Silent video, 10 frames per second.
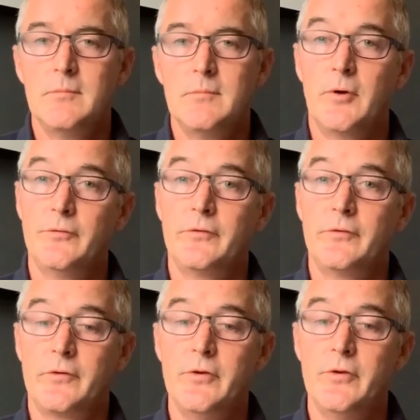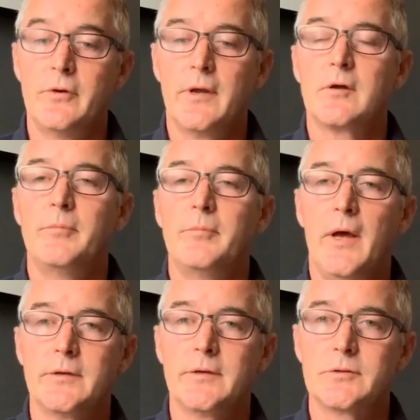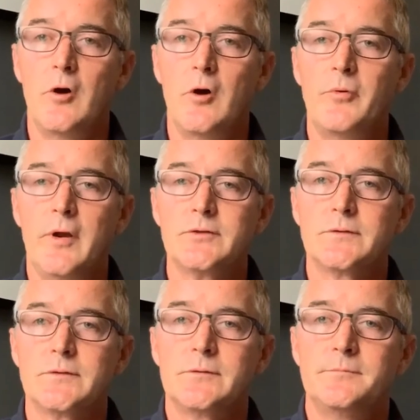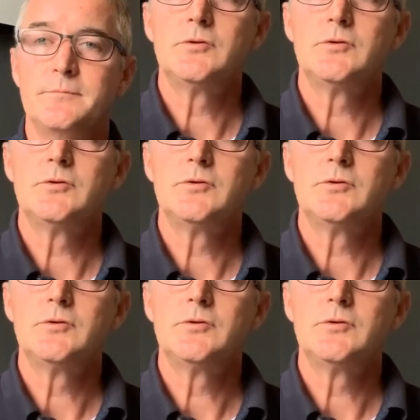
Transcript: but also secure and compliant operations.